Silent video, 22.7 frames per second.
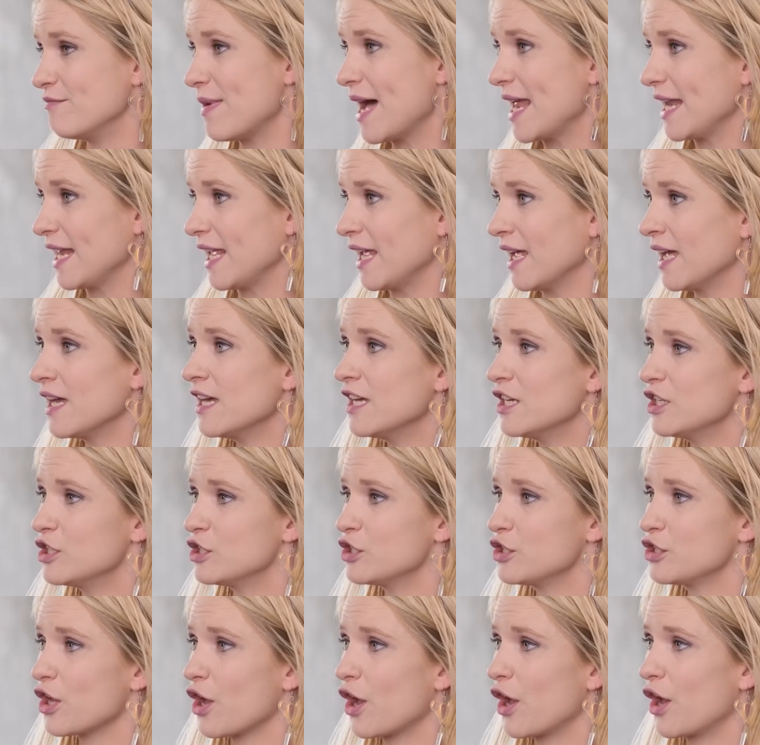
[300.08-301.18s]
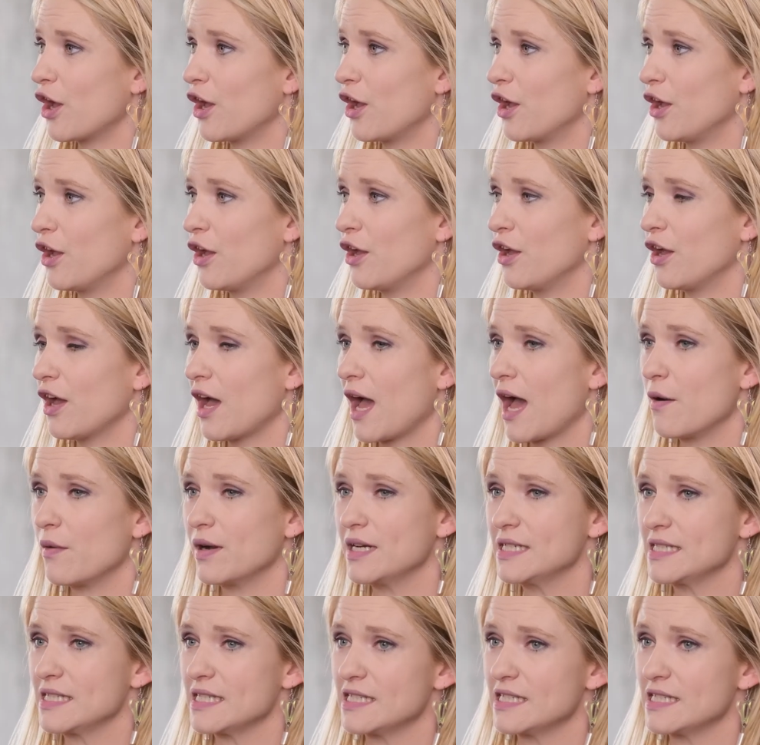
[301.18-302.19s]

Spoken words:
money. So I was